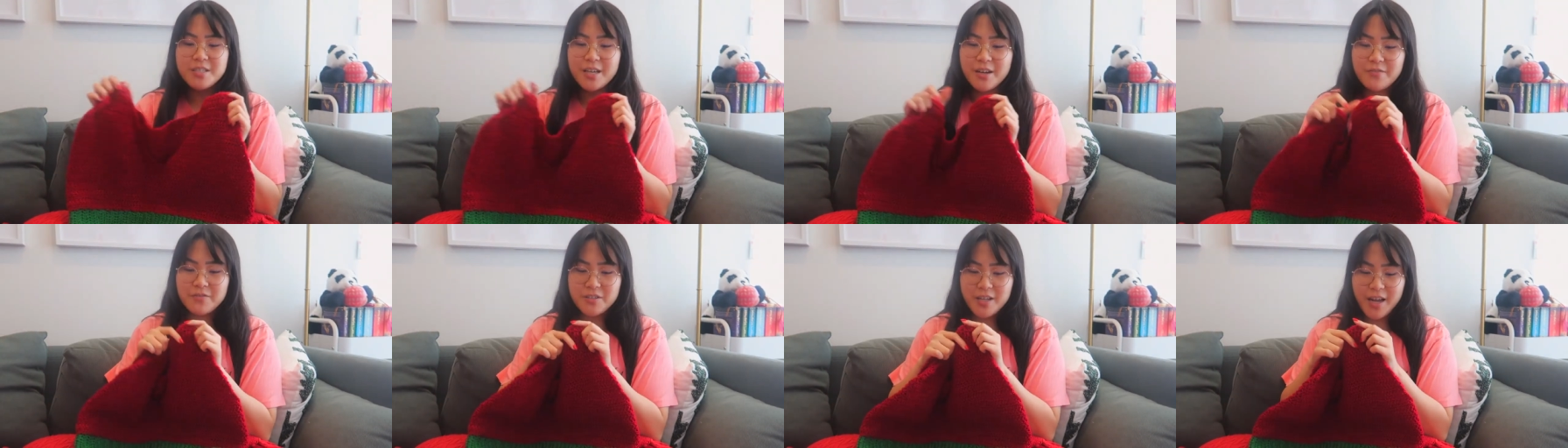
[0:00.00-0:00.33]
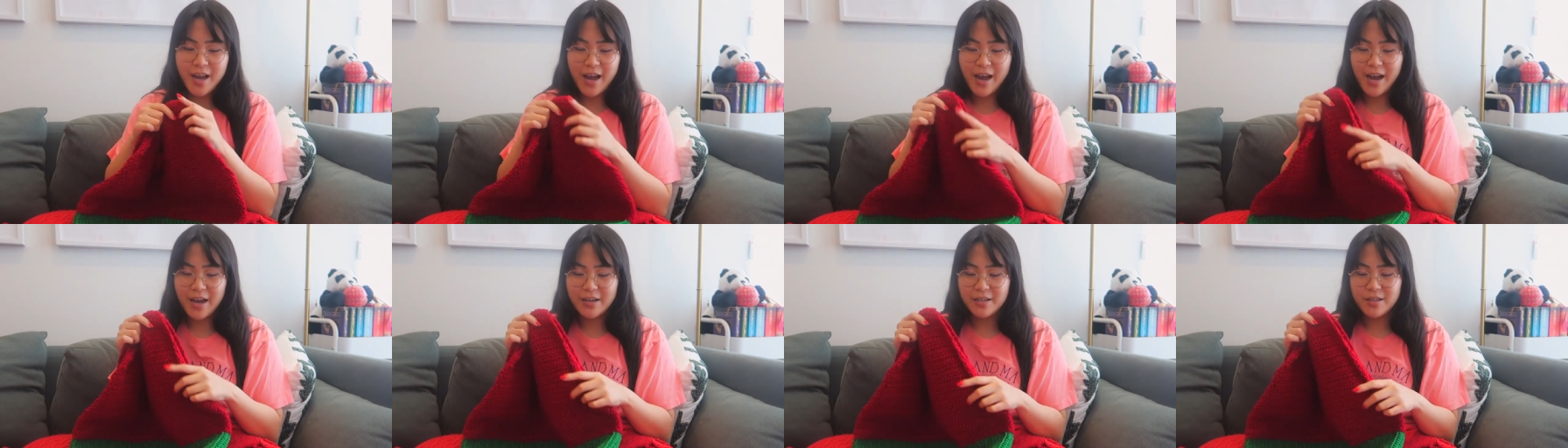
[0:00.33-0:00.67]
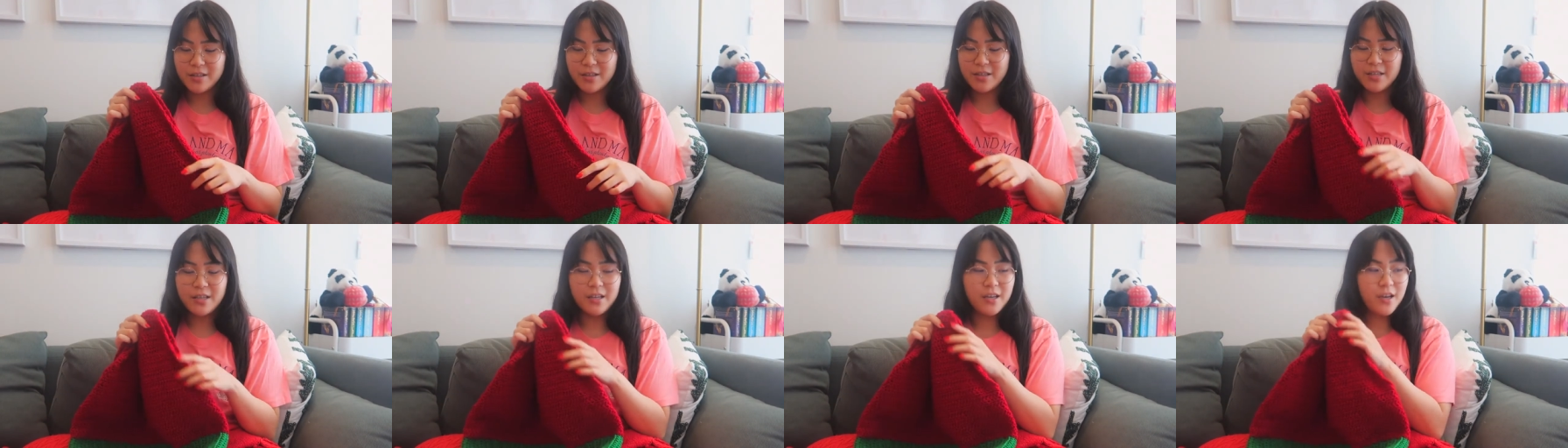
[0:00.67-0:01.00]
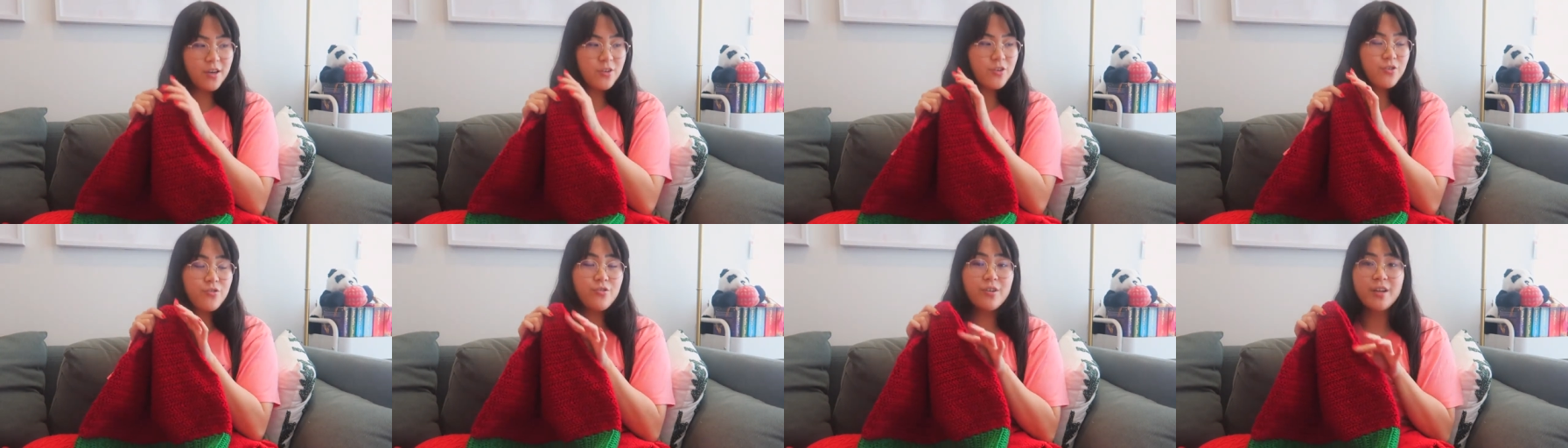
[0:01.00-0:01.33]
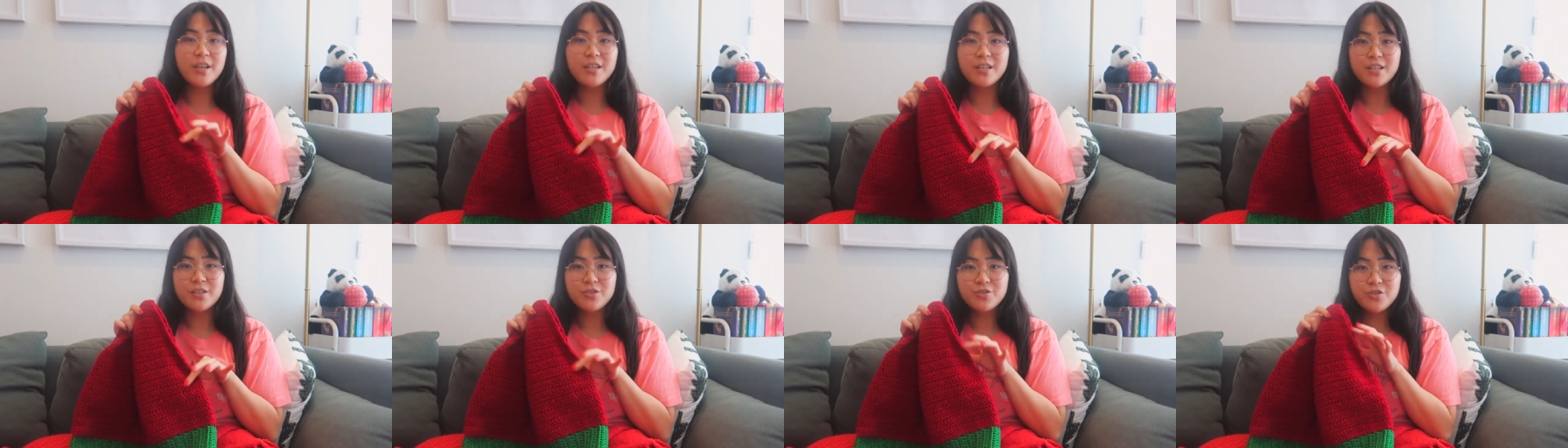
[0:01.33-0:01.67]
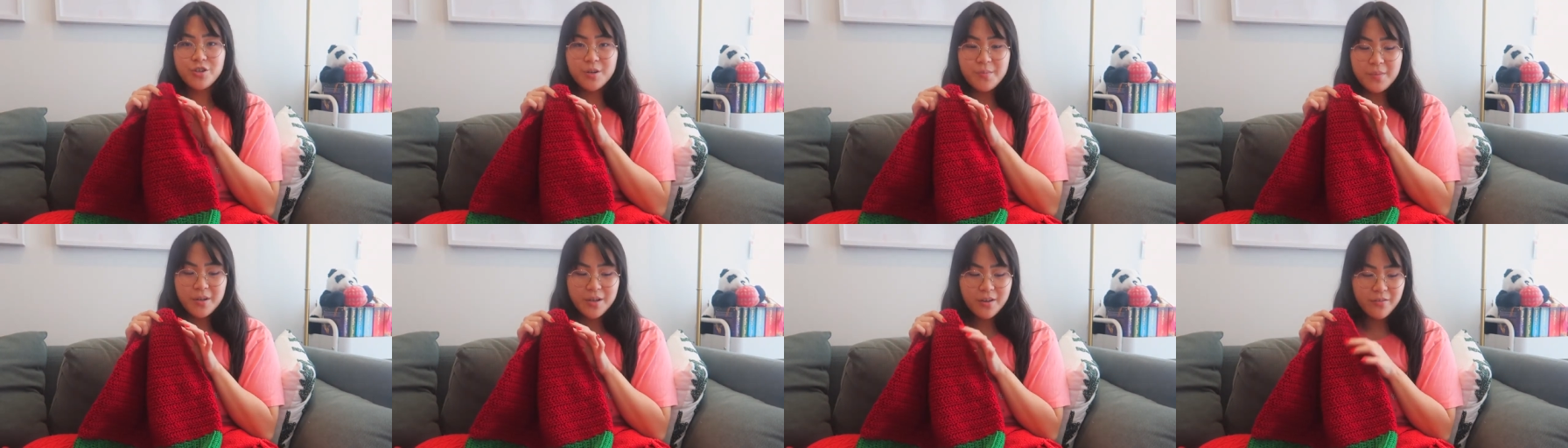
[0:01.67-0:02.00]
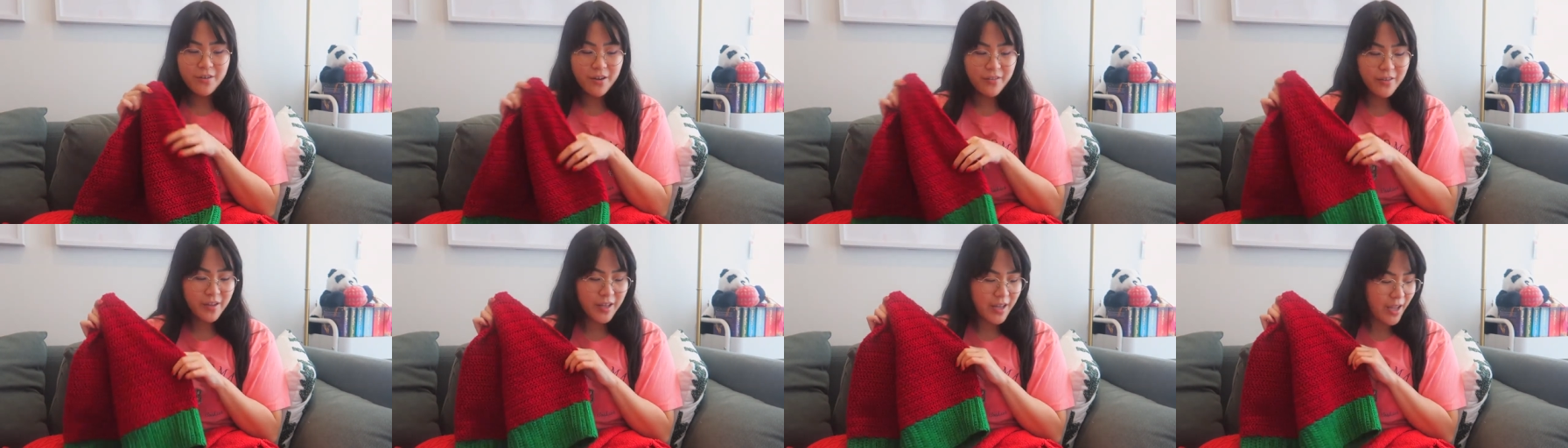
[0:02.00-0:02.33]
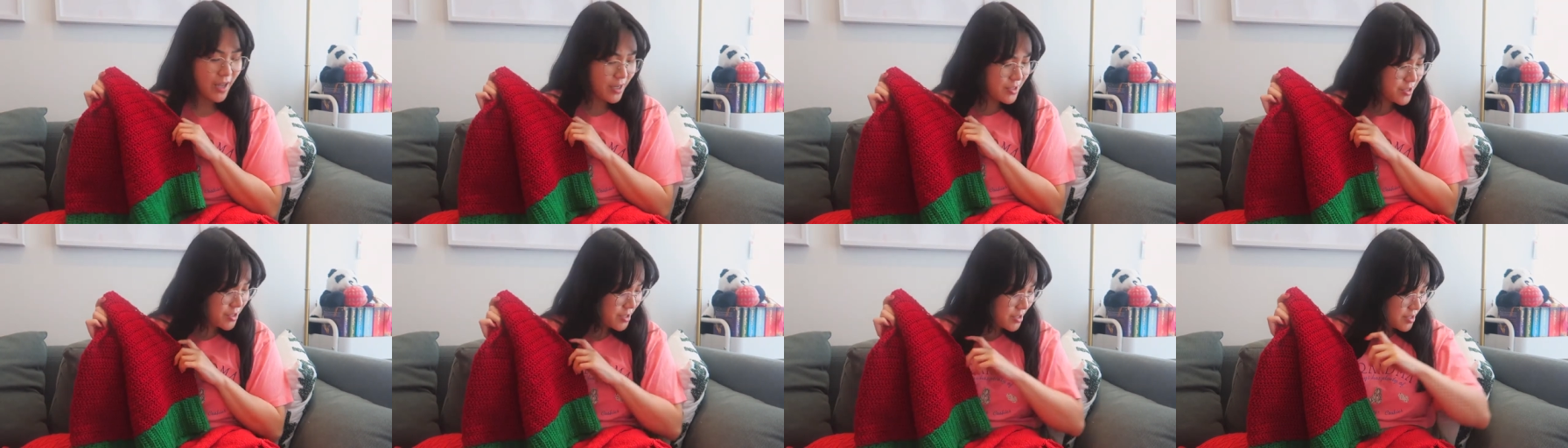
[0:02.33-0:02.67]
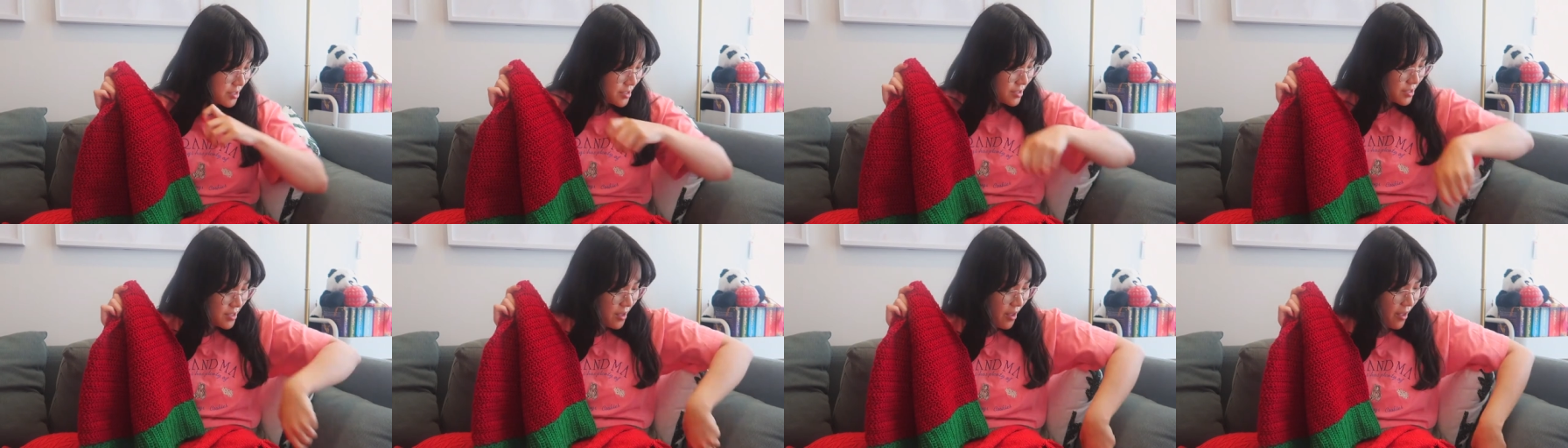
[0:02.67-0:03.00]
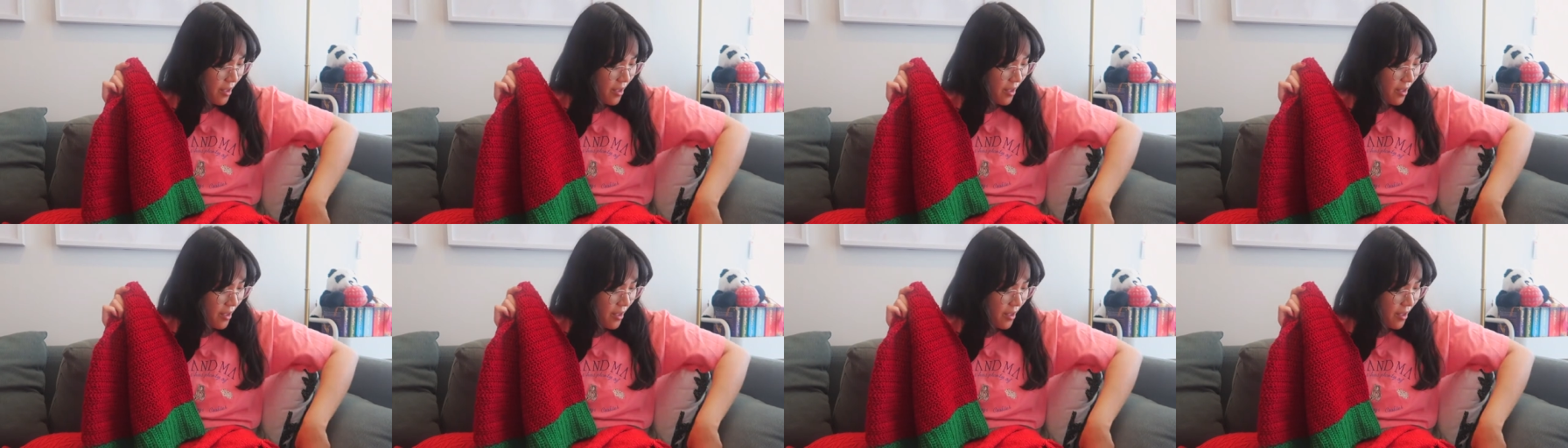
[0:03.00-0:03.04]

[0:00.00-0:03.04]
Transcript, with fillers: have to add the green trimming around the edges.